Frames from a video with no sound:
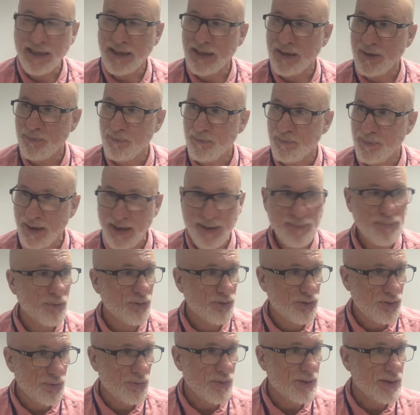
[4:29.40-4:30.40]
need people
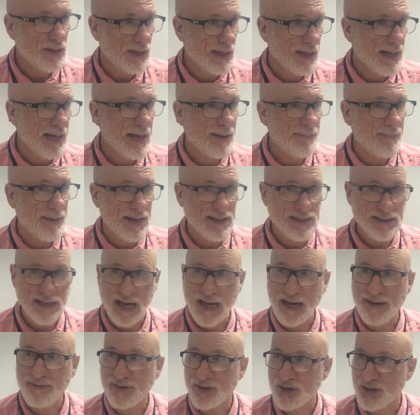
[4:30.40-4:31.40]
doing the lab as
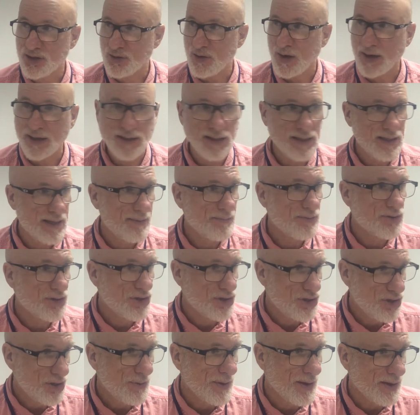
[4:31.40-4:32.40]
I've instructed them to
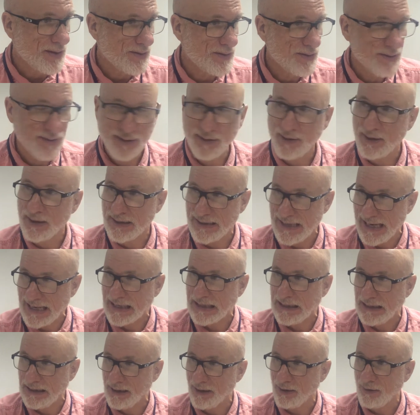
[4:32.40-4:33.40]
do it. Is that
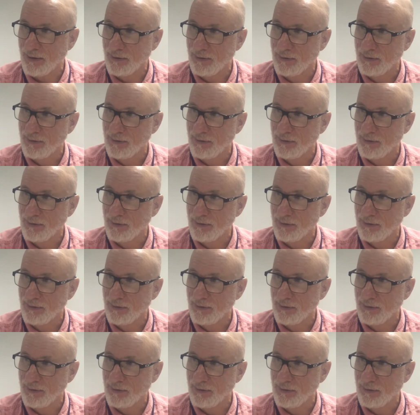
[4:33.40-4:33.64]
clear?